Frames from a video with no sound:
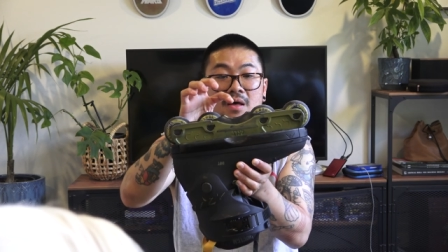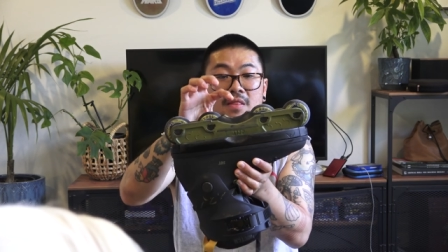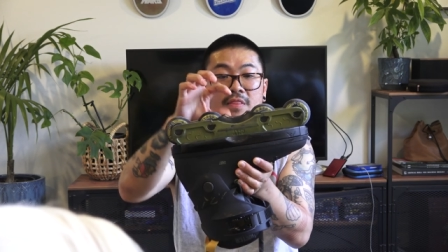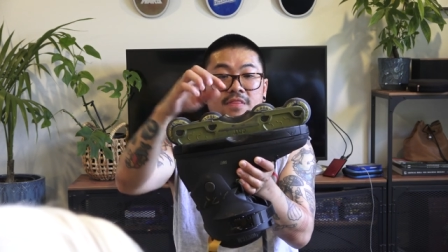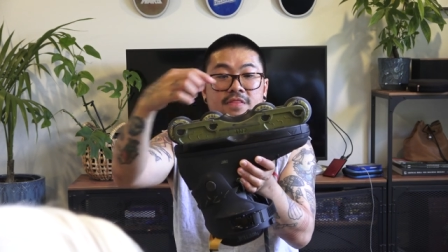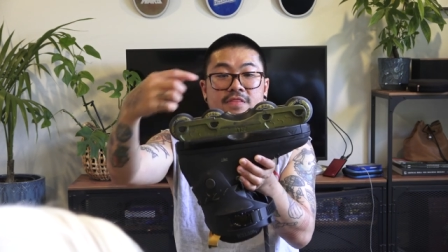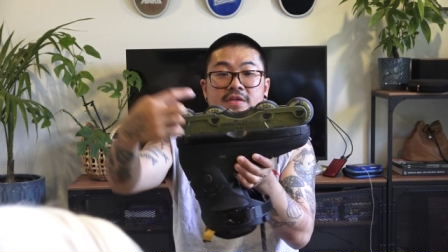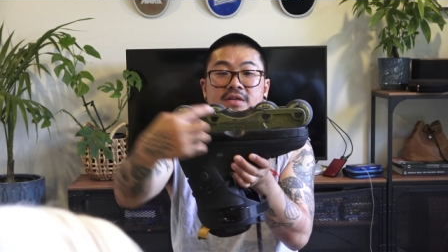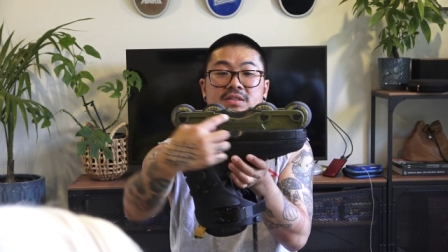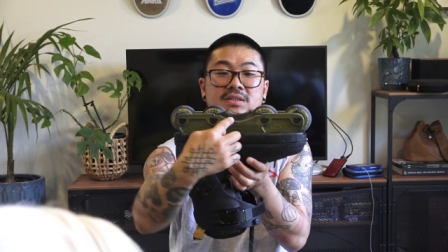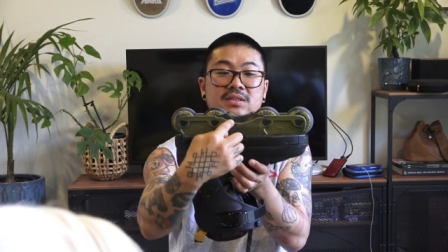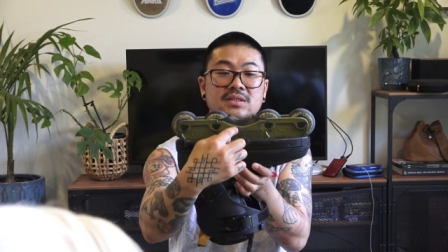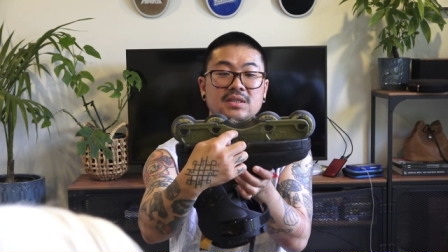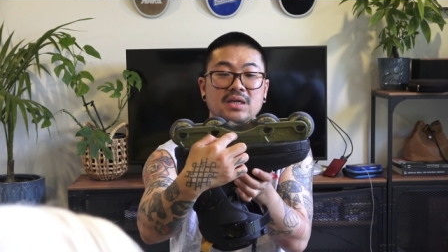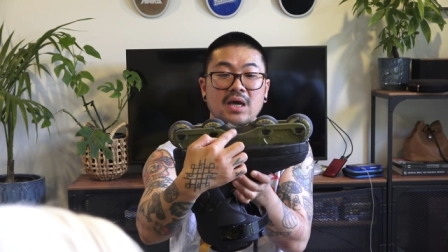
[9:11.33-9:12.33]

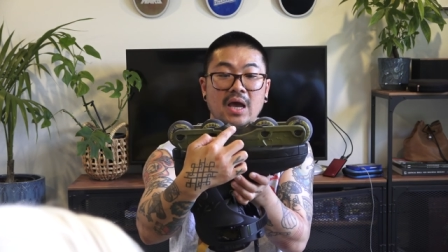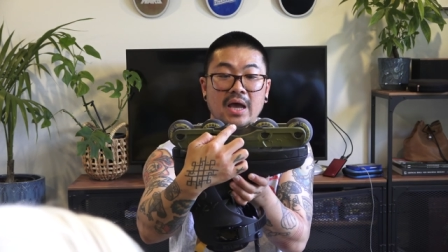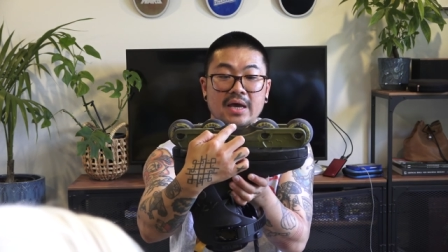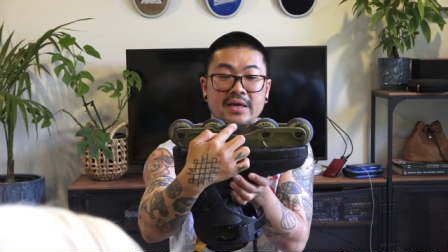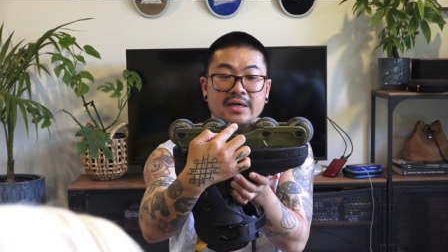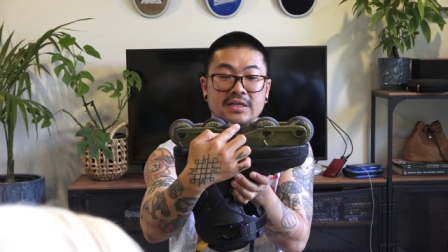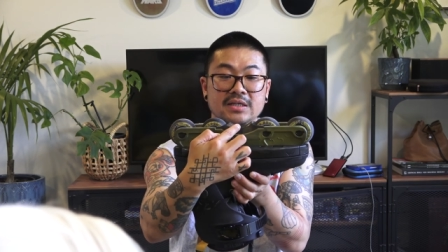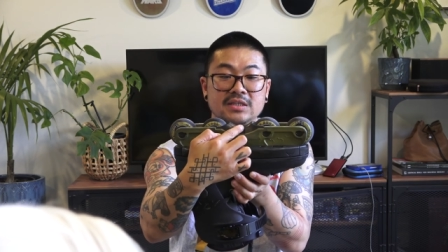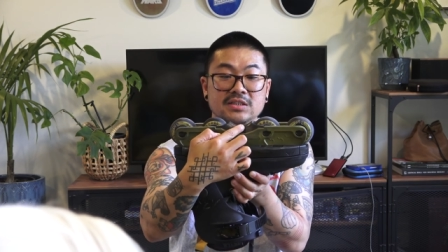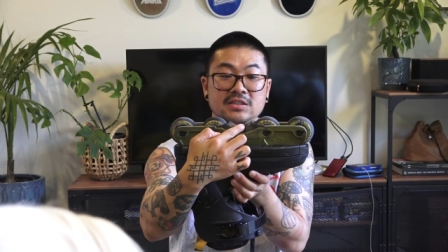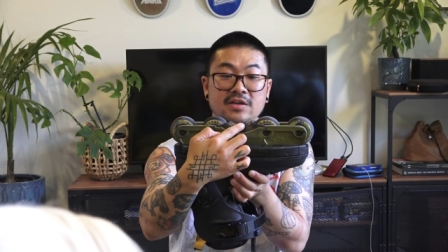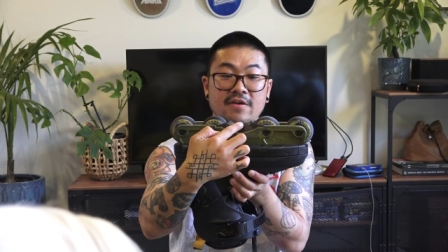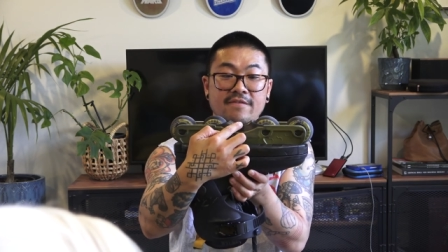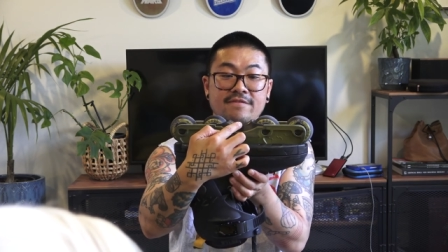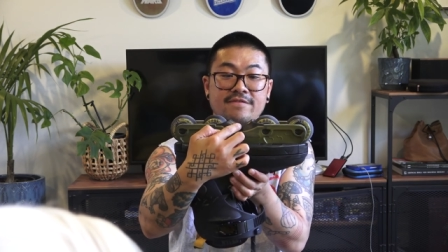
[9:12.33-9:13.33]
this
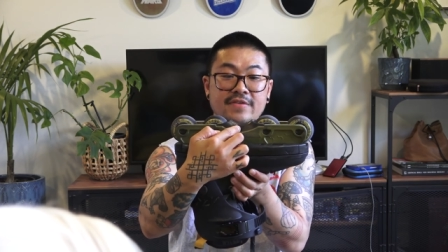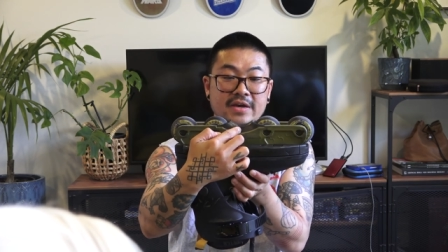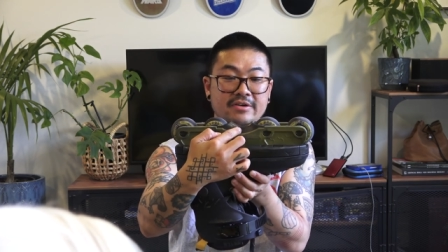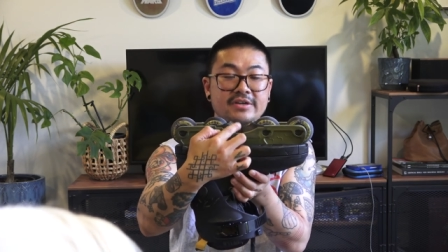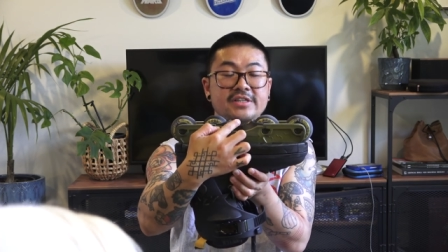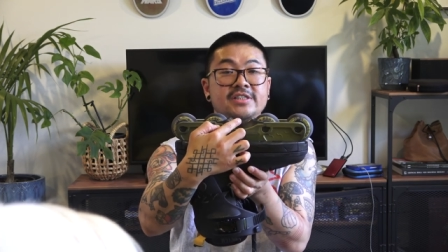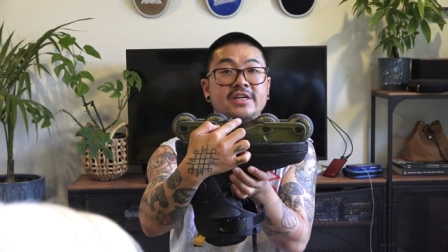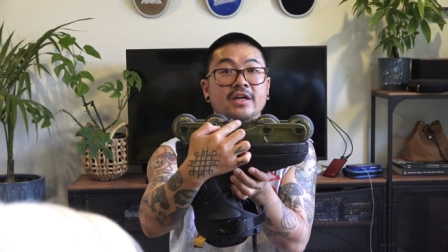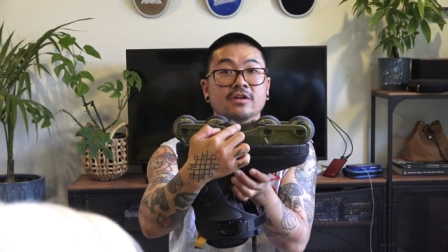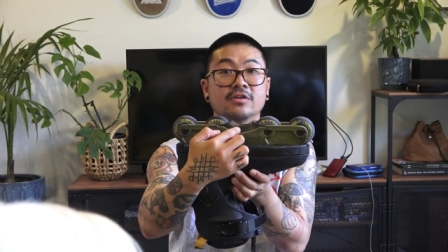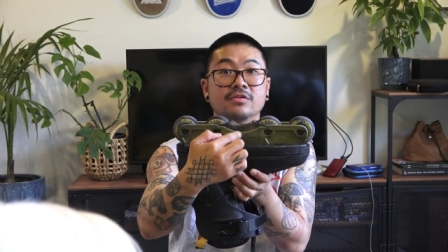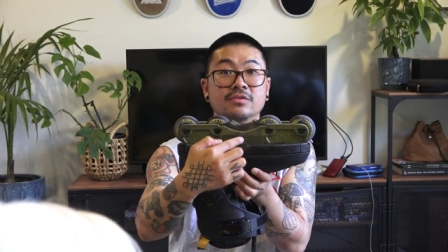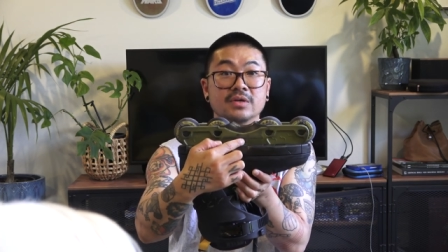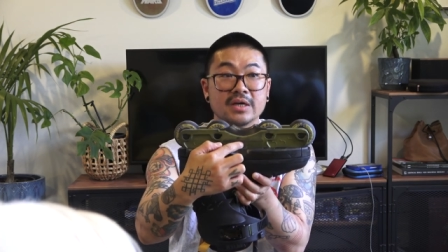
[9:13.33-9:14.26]
is very shallow.